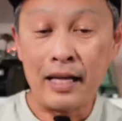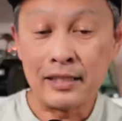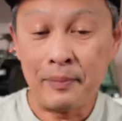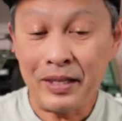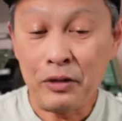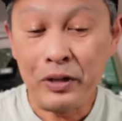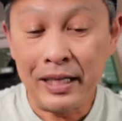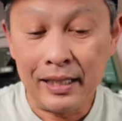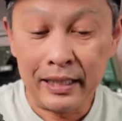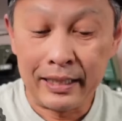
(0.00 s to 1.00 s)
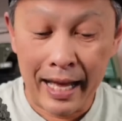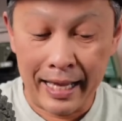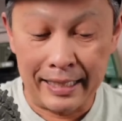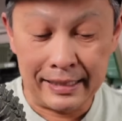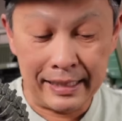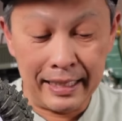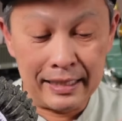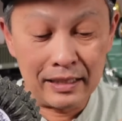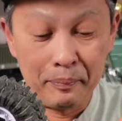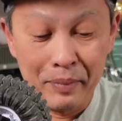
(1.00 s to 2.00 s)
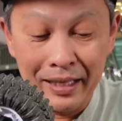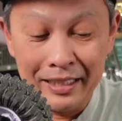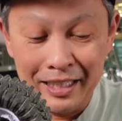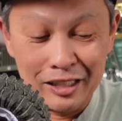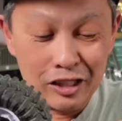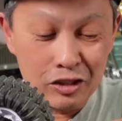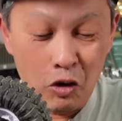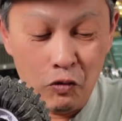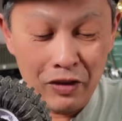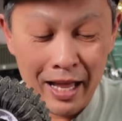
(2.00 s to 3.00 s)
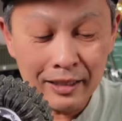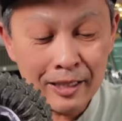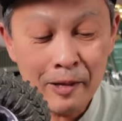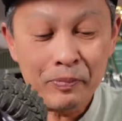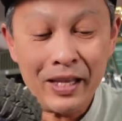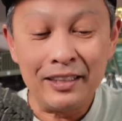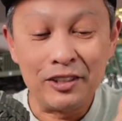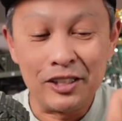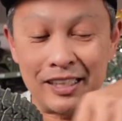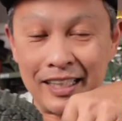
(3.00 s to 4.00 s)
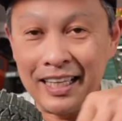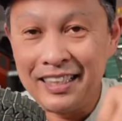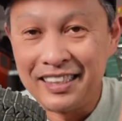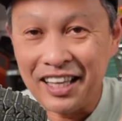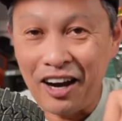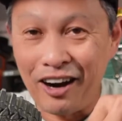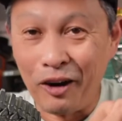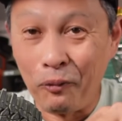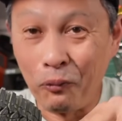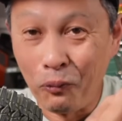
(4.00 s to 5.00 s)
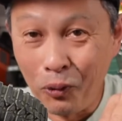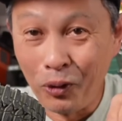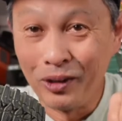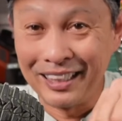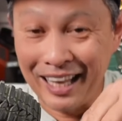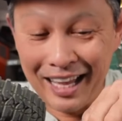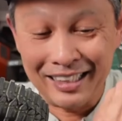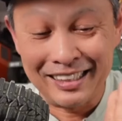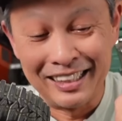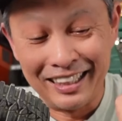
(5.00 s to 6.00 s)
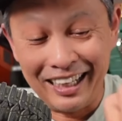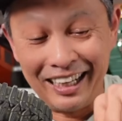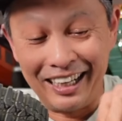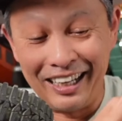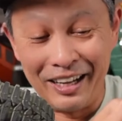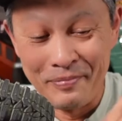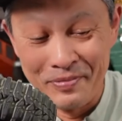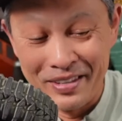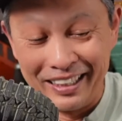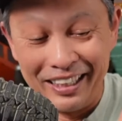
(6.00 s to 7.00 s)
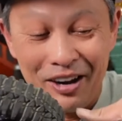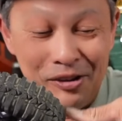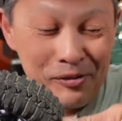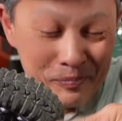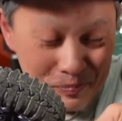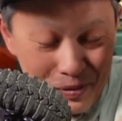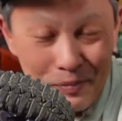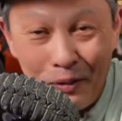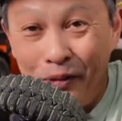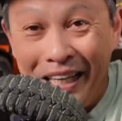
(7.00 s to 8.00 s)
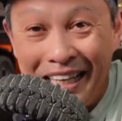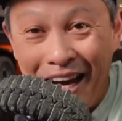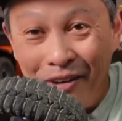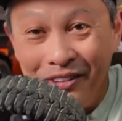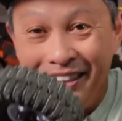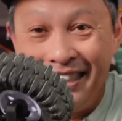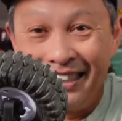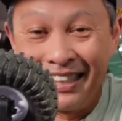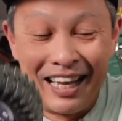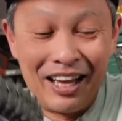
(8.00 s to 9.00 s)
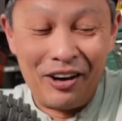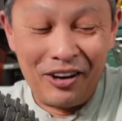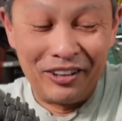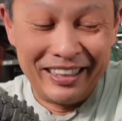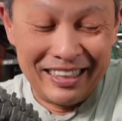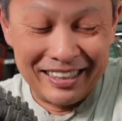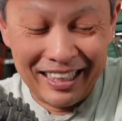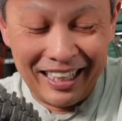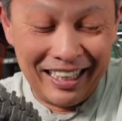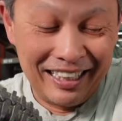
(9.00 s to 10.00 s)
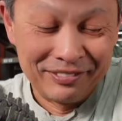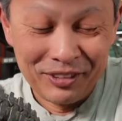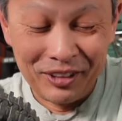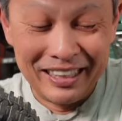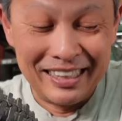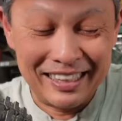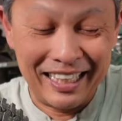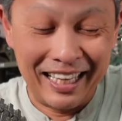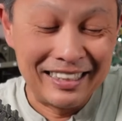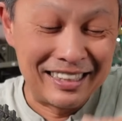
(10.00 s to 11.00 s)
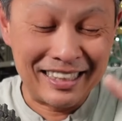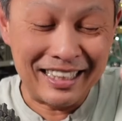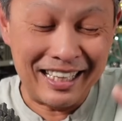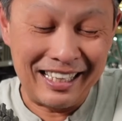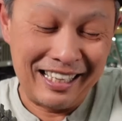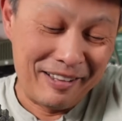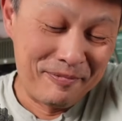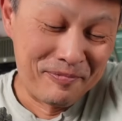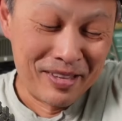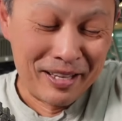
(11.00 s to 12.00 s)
Something really nice is the belly is so flat and their skids are world class. Uh, you know, people geek out on these on these uh, on these kids, um,